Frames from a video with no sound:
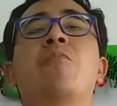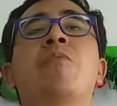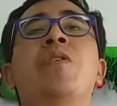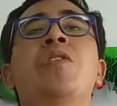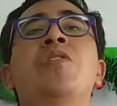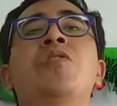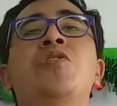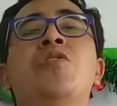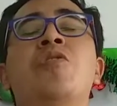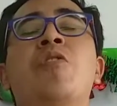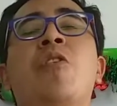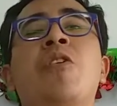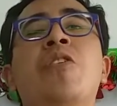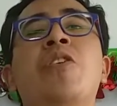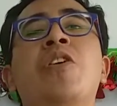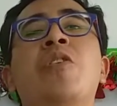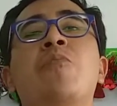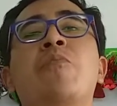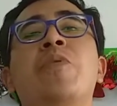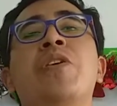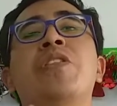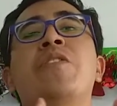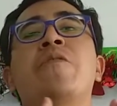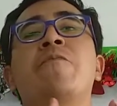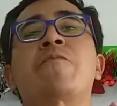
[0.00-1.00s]
we
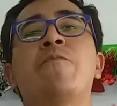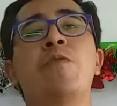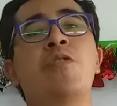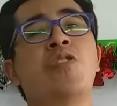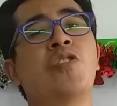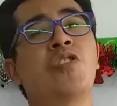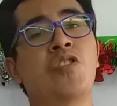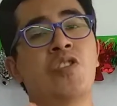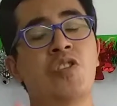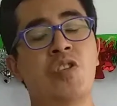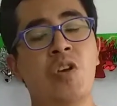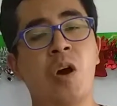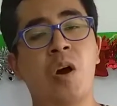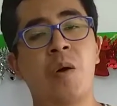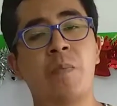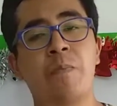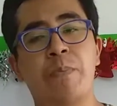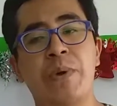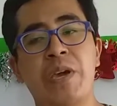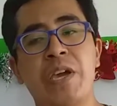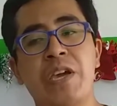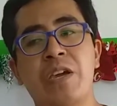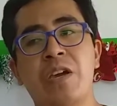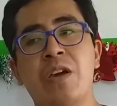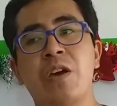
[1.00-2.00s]
started with the first
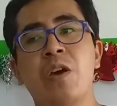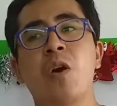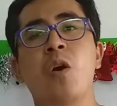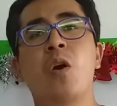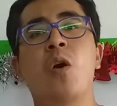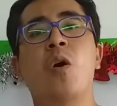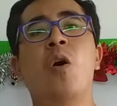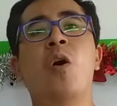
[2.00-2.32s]
topic